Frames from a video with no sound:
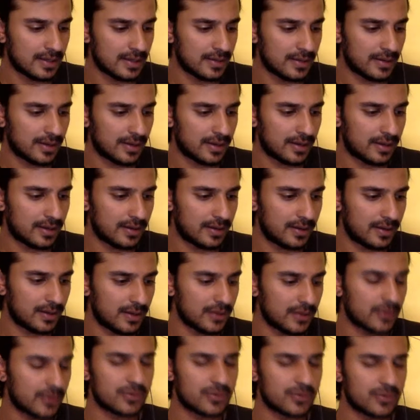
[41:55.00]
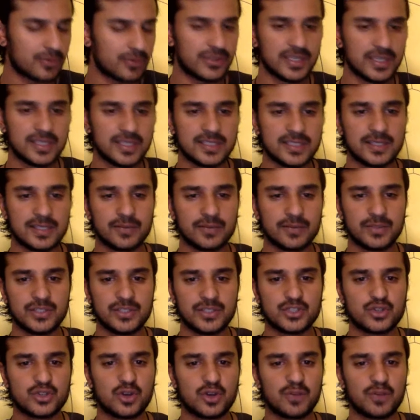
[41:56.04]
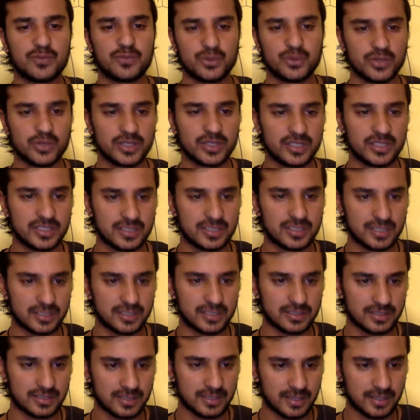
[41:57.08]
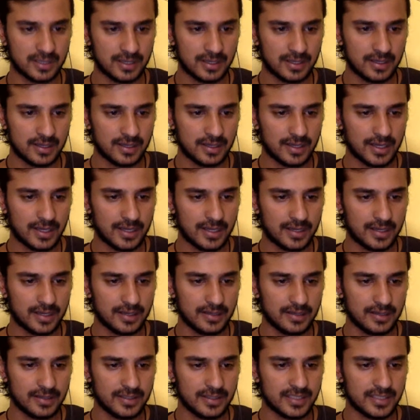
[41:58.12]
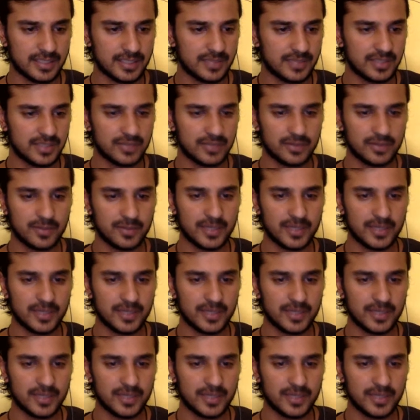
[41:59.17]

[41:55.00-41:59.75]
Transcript: Now the thing is that we stopped doing these things. And the same thing with my